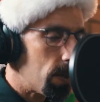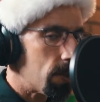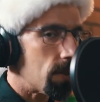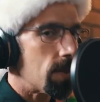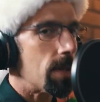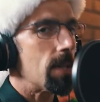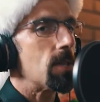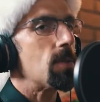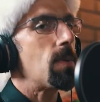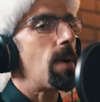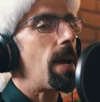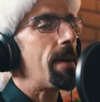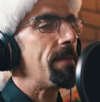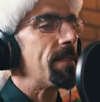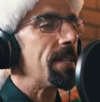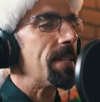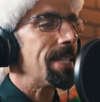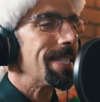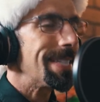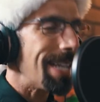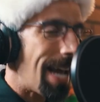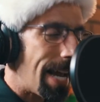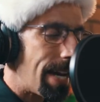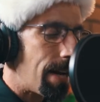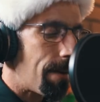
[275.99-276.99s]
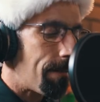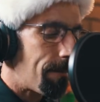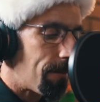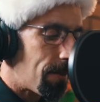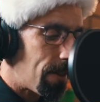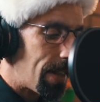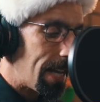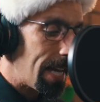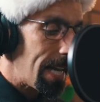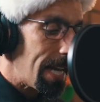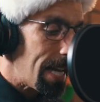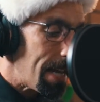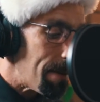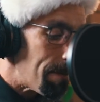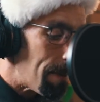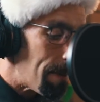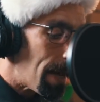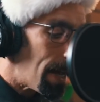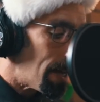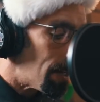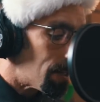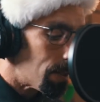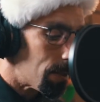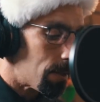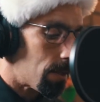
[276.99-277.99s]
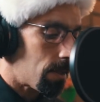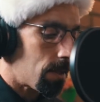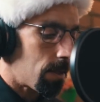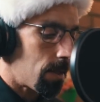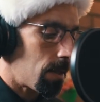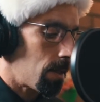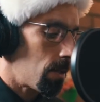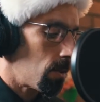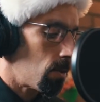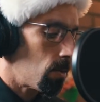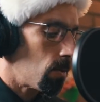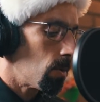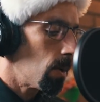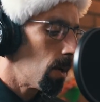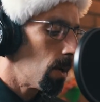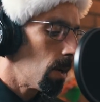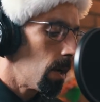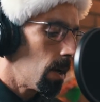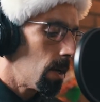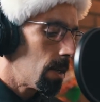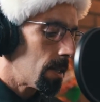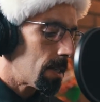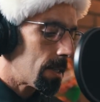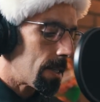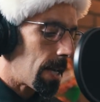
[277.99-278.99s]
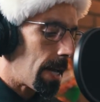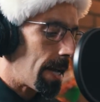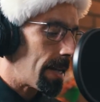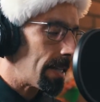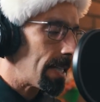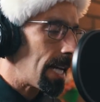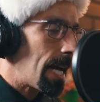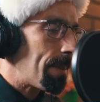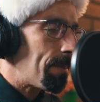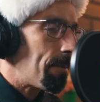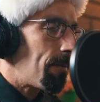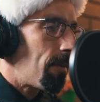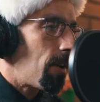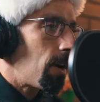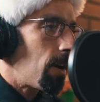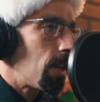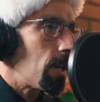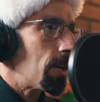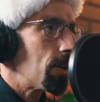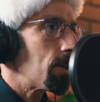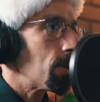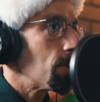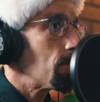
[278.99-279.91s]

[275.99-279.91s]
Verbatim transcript: So that's why you have to sign up for the emails so you stay on top of all our